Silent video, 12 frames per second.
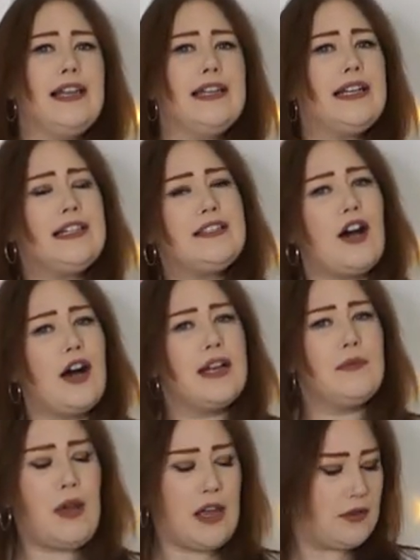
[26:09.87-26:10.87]
little tiny
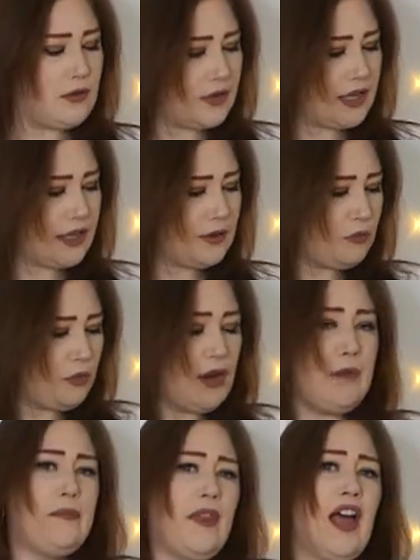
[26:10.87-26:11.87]
bit annoying
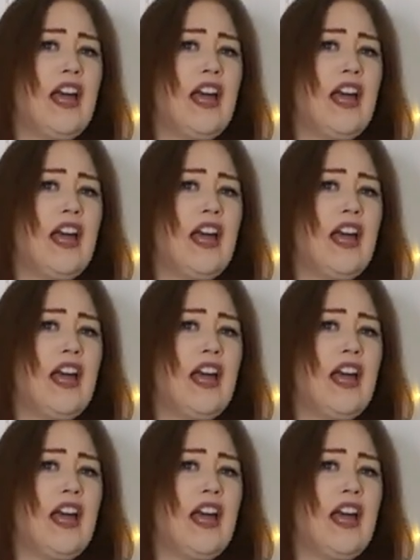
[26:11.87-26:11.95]
but